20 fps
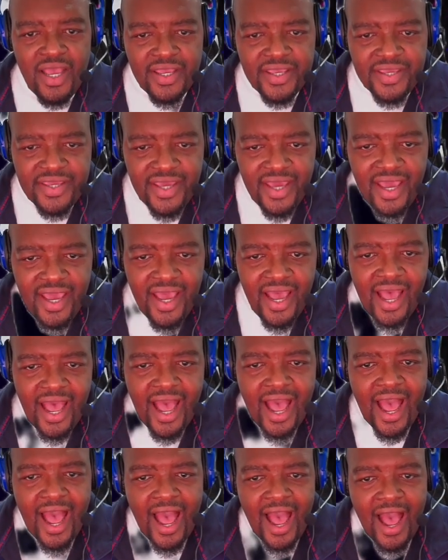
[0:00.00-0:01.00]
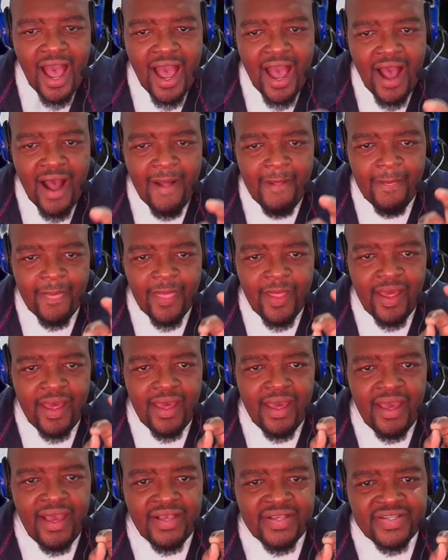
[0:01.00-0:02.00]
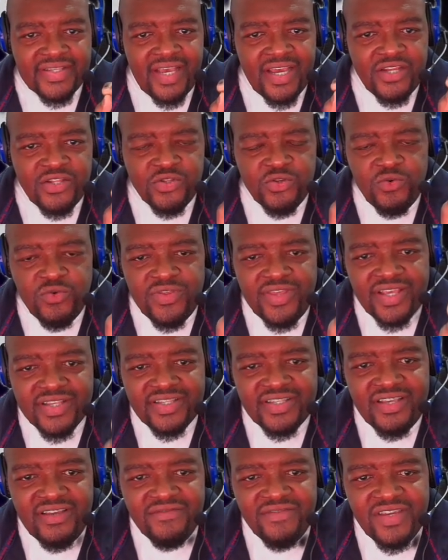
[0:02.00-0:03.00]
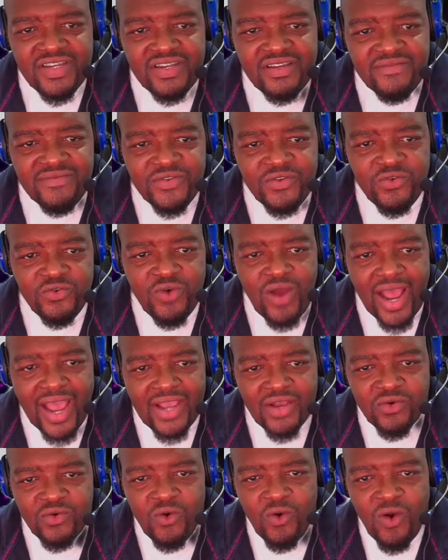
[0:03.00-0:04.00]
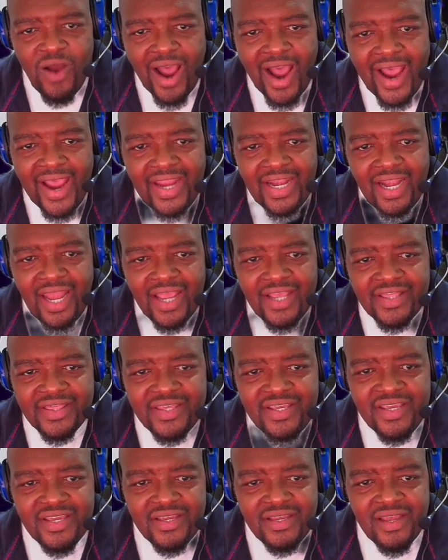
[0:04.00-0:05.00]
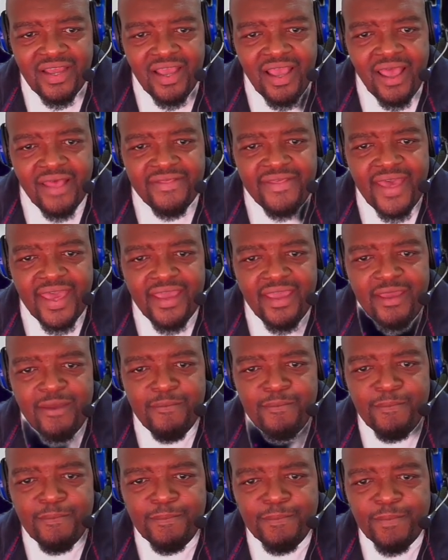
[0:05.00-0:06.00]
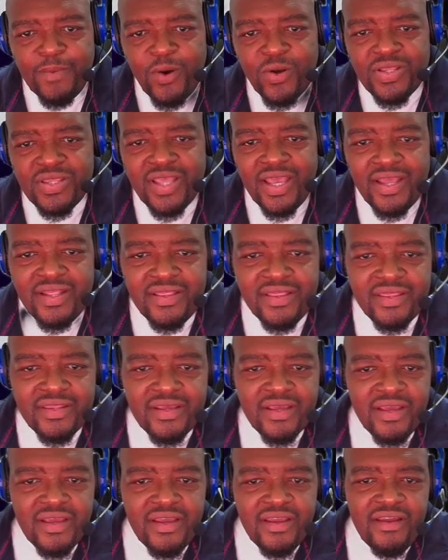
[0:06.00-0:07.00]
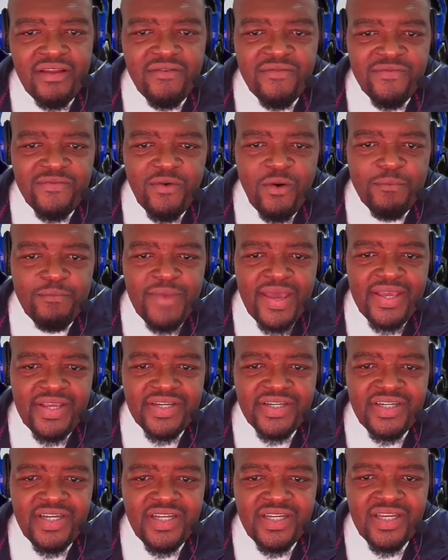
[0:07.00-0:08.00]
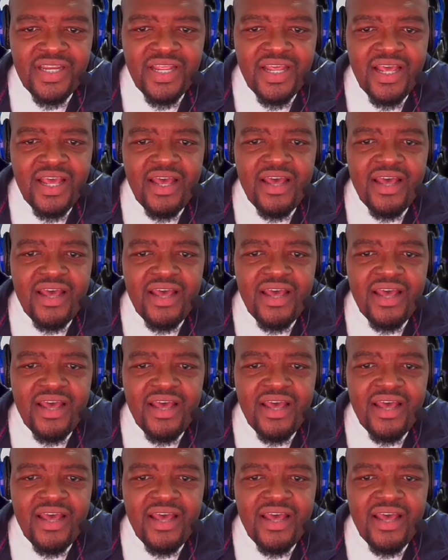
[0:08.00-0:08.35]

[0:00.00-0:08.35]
Here, as I do the CV review, I go highlighting the important information